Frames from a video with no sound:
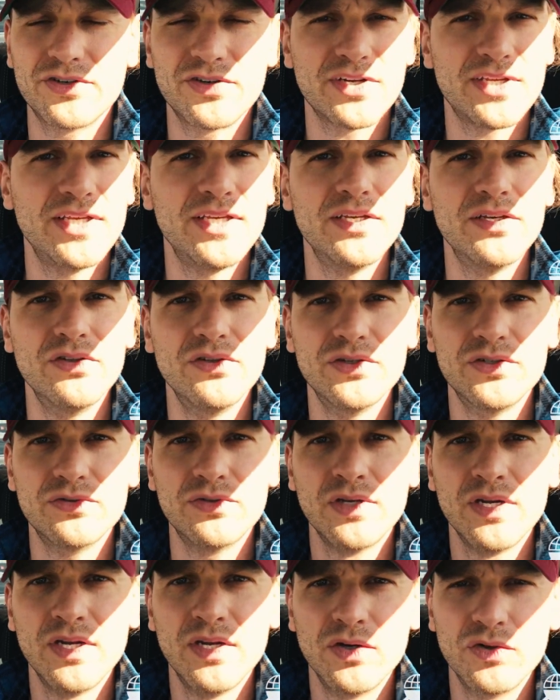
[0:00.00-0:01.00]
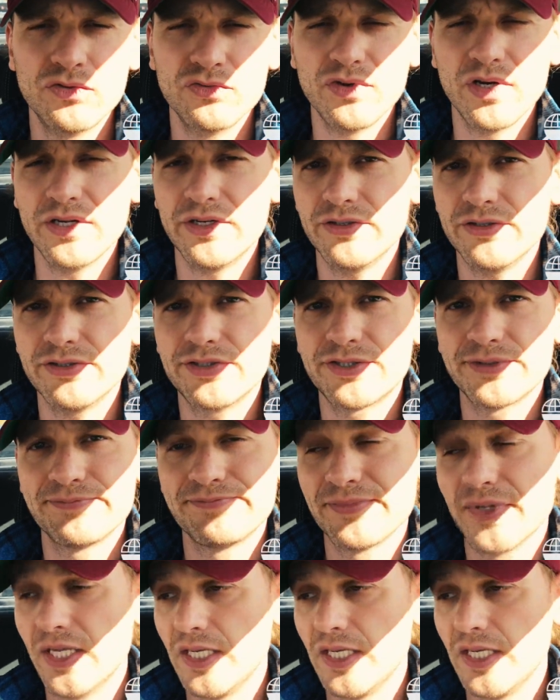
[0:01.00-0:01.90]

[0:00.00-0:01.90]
Turkey Hill, and Rutter's.